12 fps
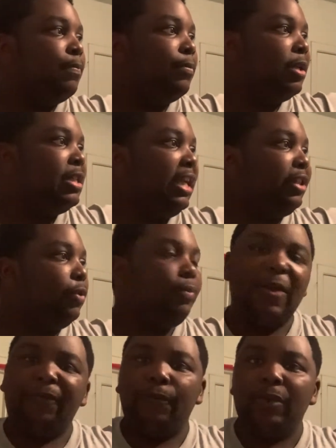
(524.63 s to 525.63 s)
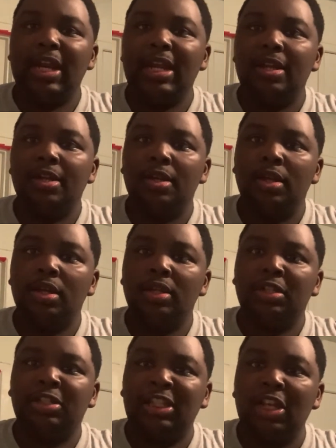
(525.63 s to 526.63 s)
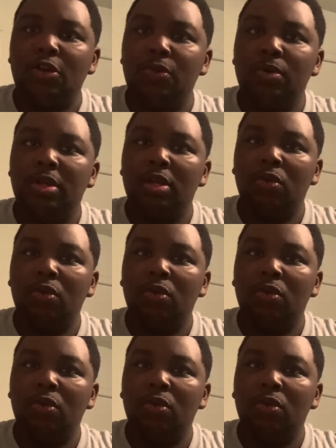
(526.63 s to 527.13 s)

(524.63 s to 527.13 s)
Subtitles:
Yet the referee still